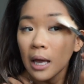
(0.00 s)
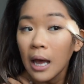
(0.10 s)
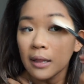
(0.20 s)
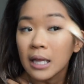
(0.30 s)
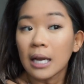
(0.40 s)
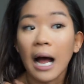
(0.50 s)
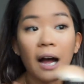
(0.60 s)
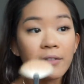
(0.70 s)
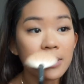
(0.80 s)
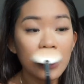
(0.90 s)
And then
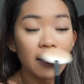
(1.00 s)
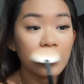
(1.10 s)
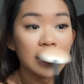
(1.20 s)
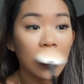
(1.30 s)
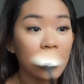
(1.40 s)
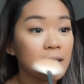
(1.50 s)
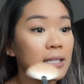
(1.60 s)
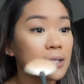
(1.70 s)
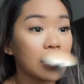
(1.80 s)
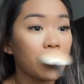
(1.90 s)
obviously I have a dad because
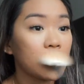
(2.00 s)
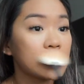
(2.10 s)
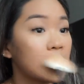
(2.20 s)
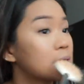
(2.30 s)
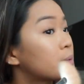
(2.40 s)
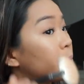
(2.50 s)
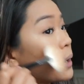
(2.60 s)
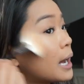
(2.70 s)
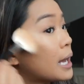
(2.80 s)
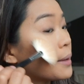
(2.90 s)
that's how I exist,
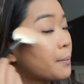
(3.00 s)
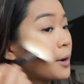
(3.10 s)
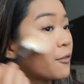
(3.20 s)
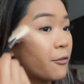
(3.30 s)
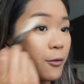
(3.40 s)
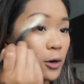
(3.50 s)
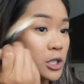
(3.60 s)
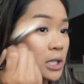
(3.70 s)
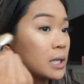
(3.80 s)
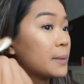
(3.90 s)
but
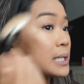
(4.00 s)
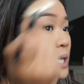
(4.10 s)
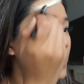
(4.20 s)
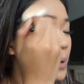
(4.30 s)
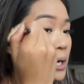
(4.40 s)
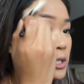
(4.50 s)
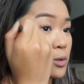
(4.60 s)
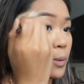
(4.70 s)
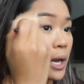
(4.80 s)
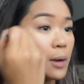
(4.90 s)
unfortunately my dad passed
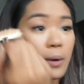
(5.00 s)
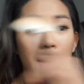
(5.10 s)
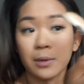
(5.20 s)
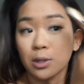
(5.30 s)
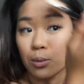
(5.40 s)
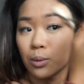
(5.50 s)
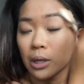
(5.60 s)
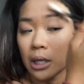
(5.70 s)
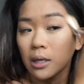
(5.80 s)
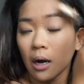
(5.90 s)
away when I was
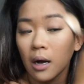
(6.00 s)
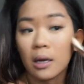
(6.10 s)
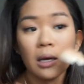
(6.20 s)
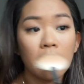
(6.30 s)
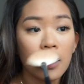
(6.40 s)
really young.